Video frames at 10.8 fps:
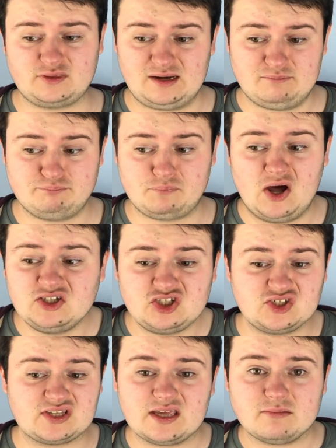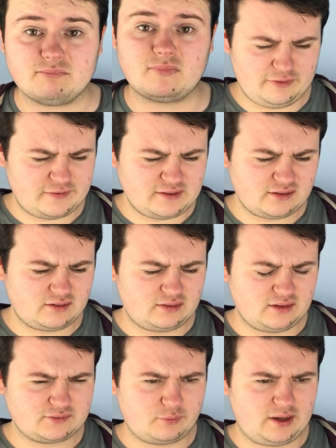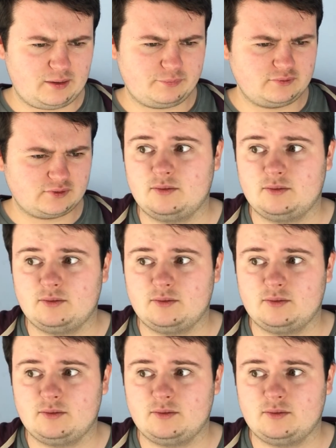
then punches him. I think that's what happened.